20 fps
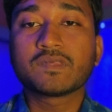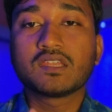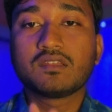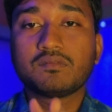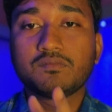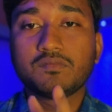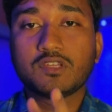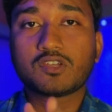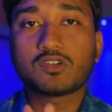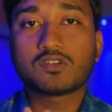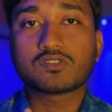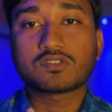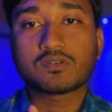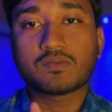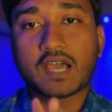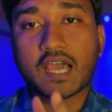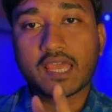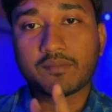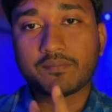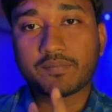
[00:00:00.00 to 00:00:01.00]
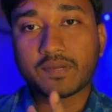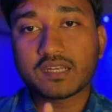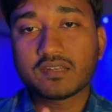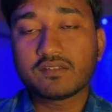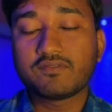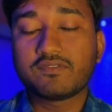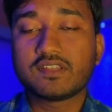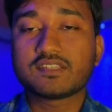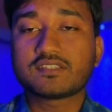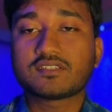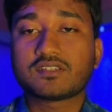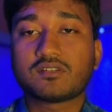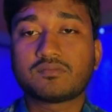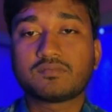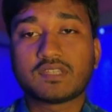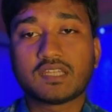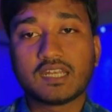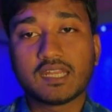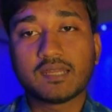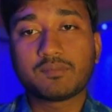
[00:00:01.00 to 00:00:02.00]
because of hyperinflation of
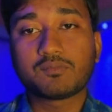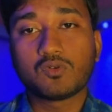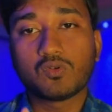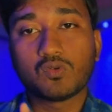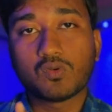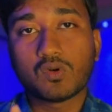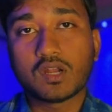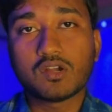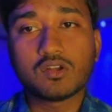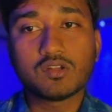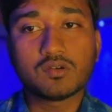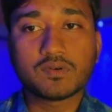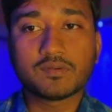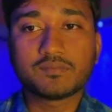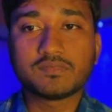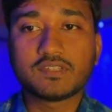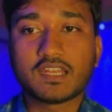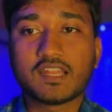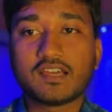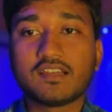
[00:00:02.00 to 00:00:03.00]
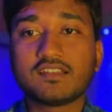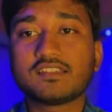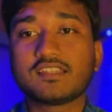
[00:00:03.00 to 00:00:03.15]
the left lower lobe of the lung,